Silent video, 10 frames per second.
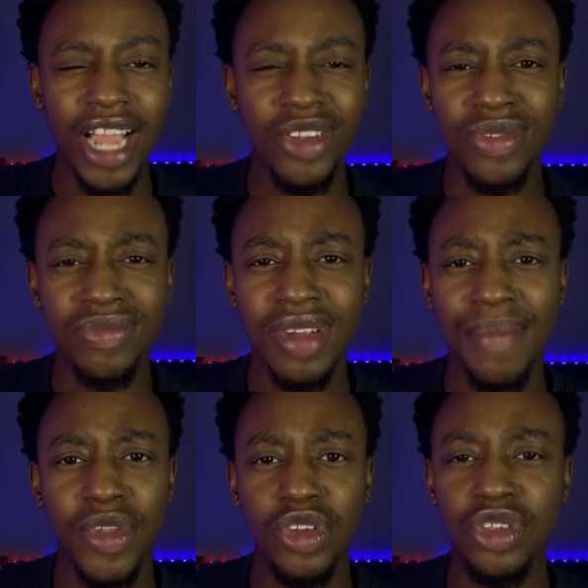
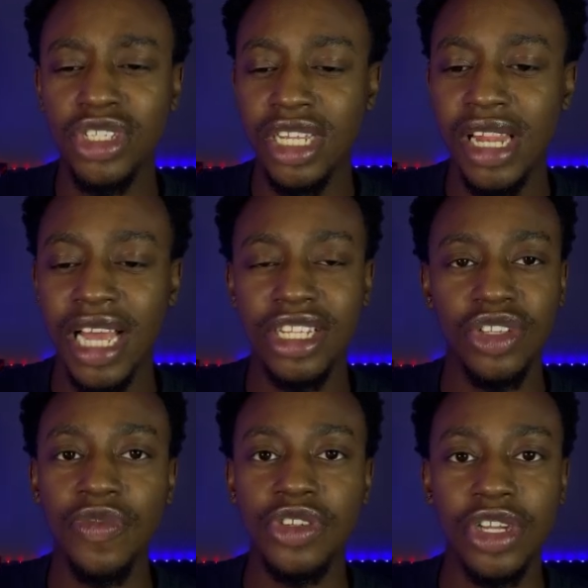I'm not usually like these
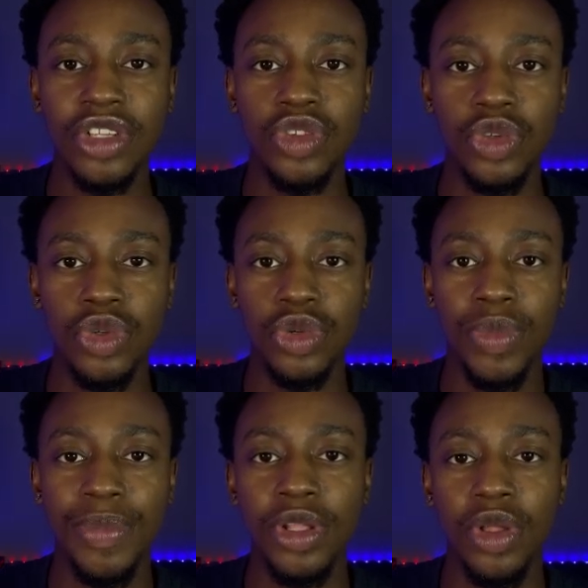other traders who
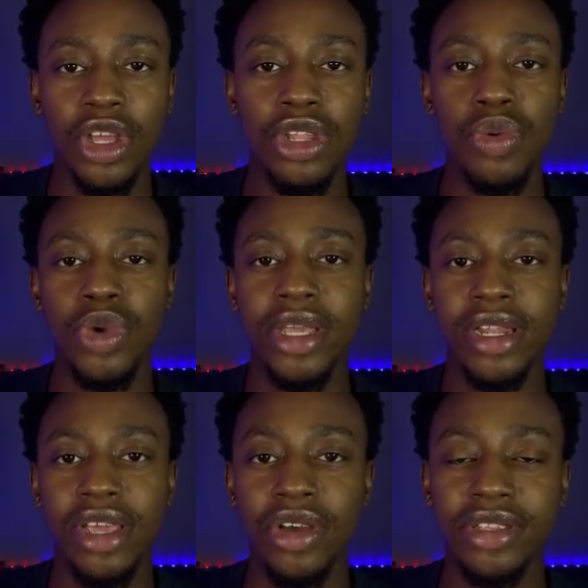maybe look at the
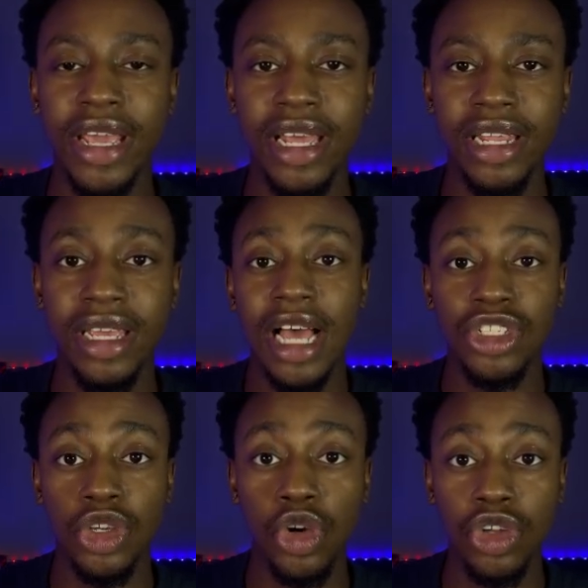weekly or daily. That's
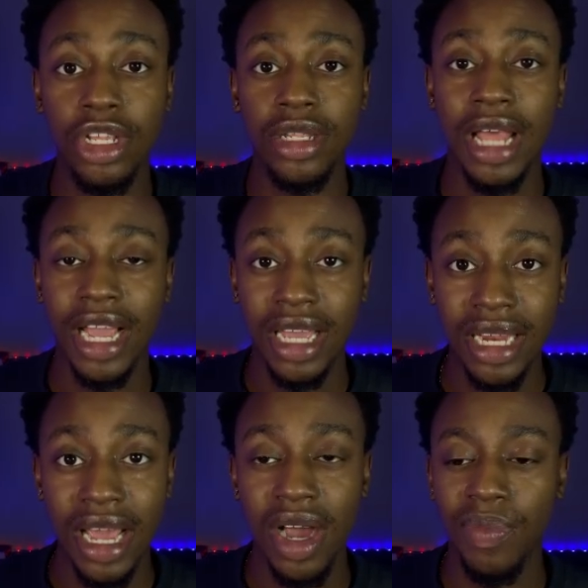good, that can
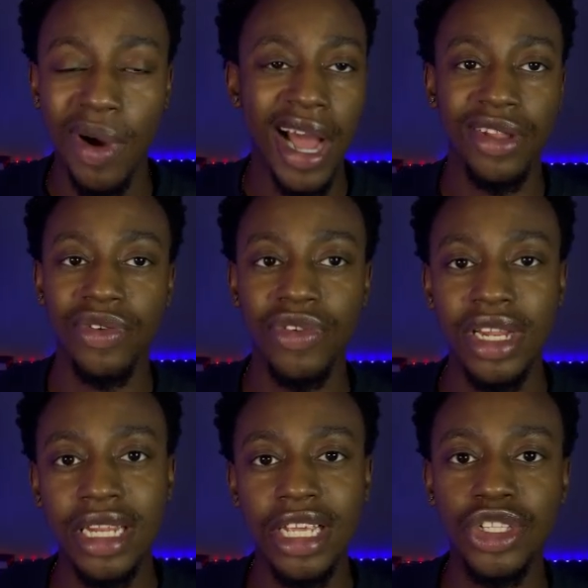help, but I don't
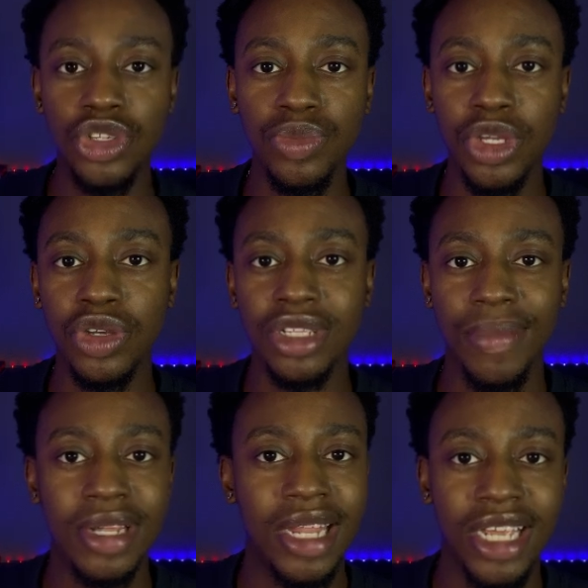really need to because
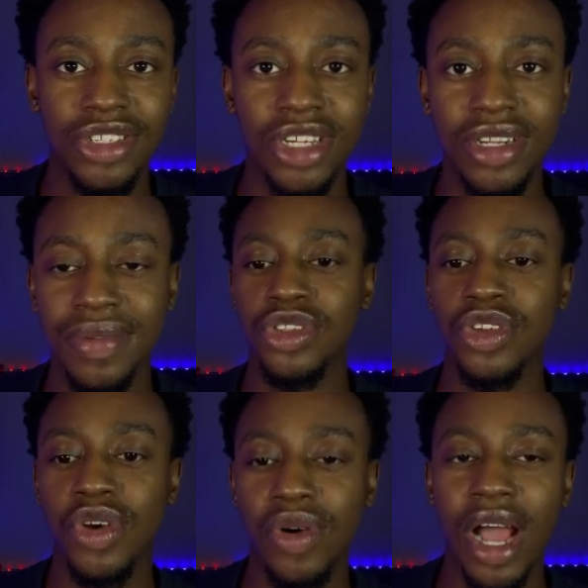I'm a day trader,
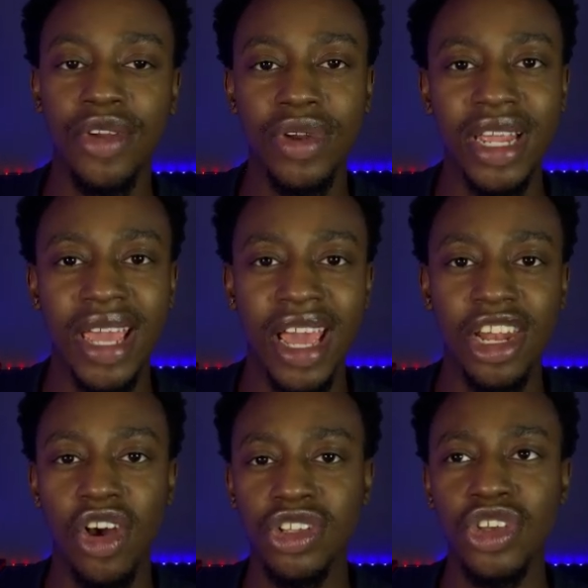so I don't really care
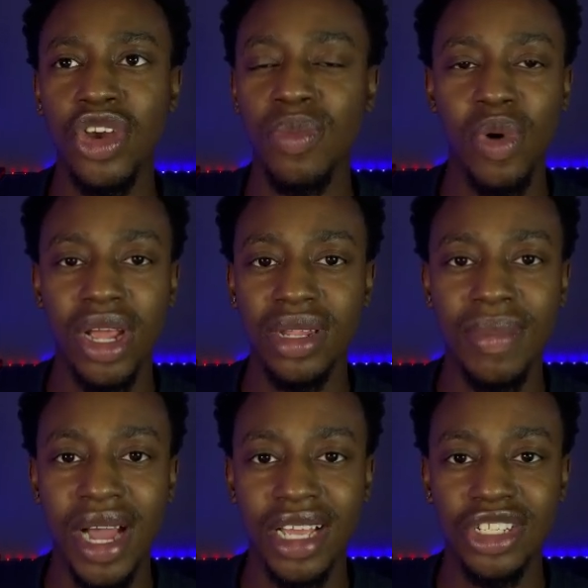long term where the
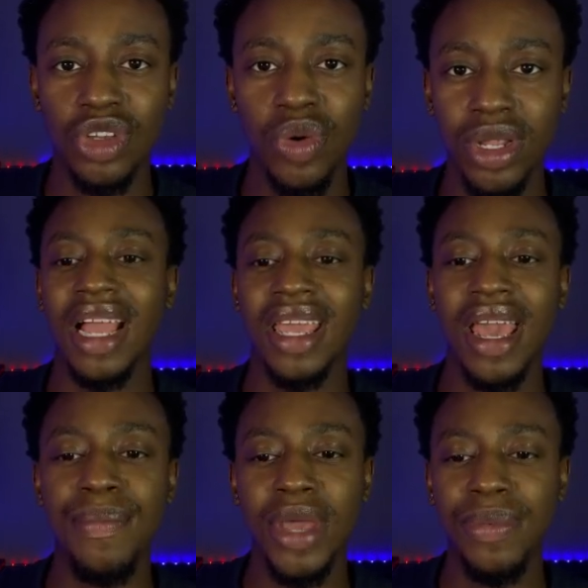market's going. I
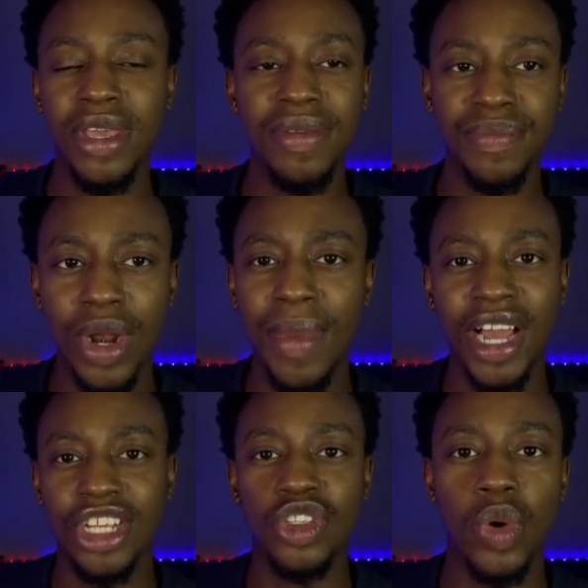care maybe where the
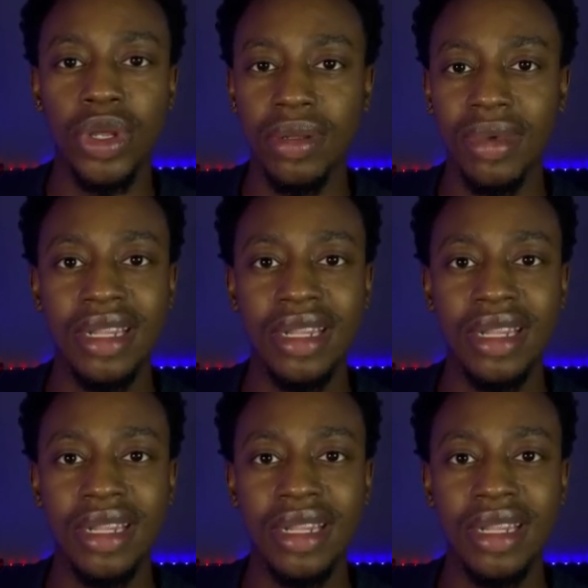market's going